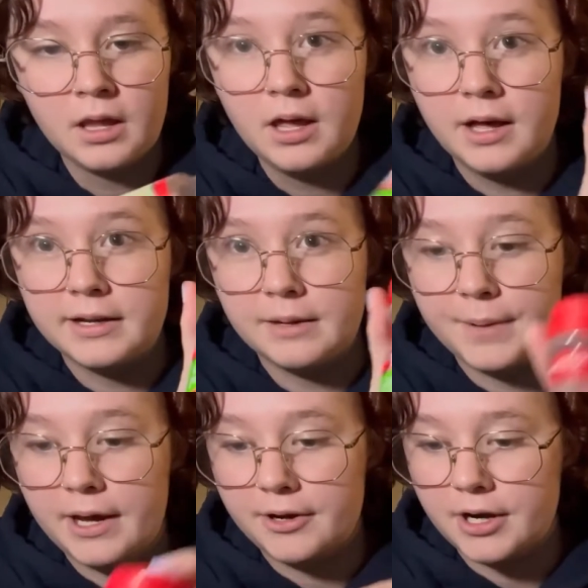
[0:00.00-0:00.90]
onion
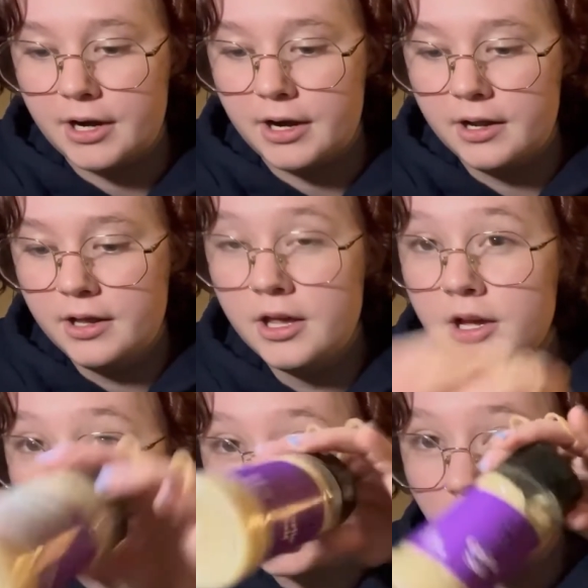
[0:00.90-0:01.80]
powder,
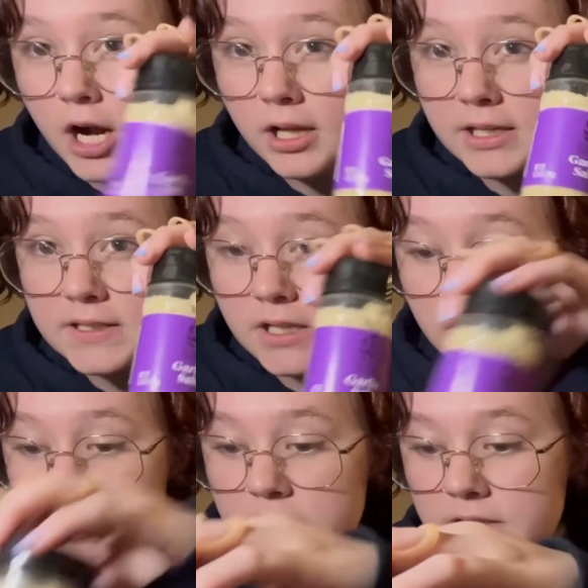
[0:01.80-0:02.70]
garlic salt,